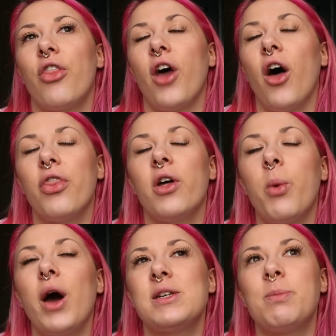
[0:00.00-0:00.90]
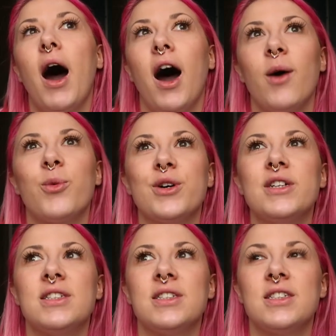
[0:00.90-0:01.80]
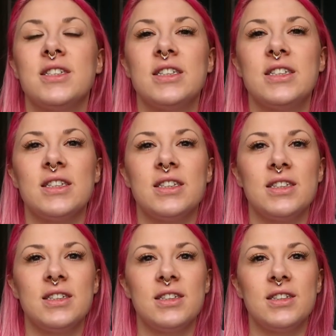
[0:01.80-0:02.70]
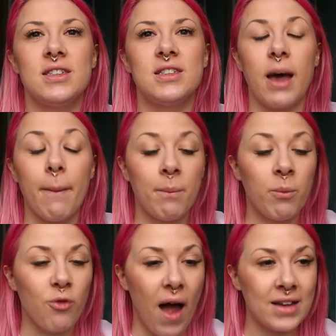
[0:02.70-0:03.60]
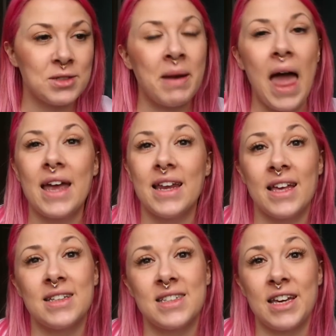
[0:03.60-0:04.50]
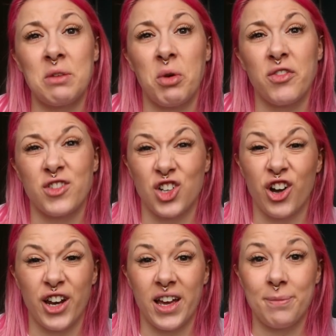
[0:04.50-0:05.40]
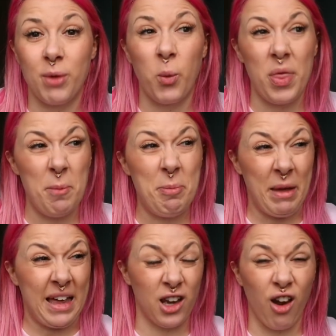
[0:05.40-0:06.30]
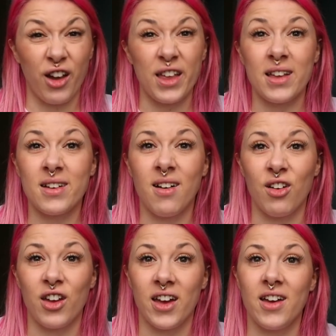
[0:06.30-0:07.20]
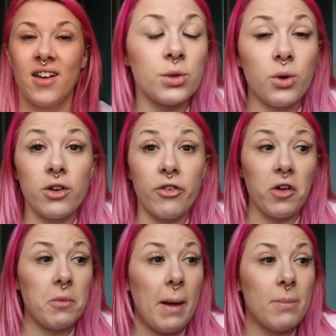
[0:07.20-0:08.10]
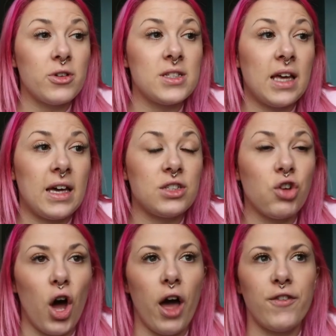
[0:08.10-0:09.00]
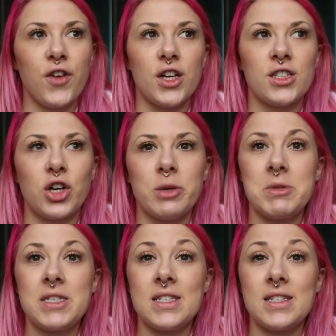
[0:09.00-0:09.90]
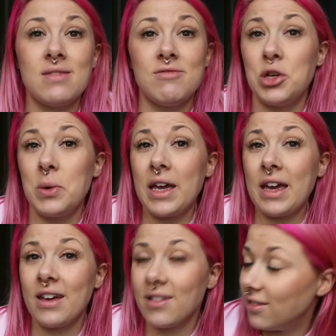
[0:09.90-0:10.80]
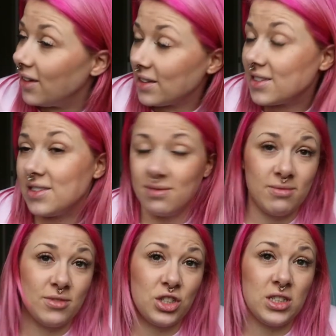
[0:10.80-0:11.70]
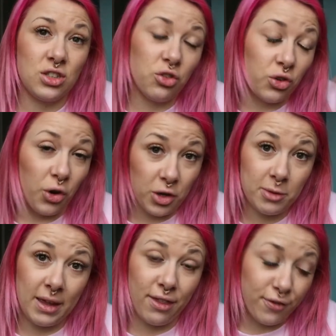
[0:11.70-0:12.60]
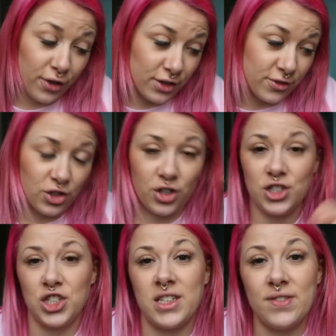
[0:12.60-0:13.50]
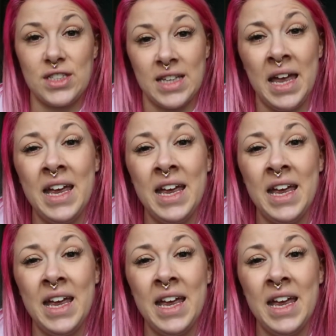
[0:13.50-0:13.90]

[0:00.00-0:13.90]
The, the worst part was some random lady seeing my vagina with a big light on it. So what we've got to remember is that it's not her first time doing it and she, you're not going to be the first vagina she's ever seen.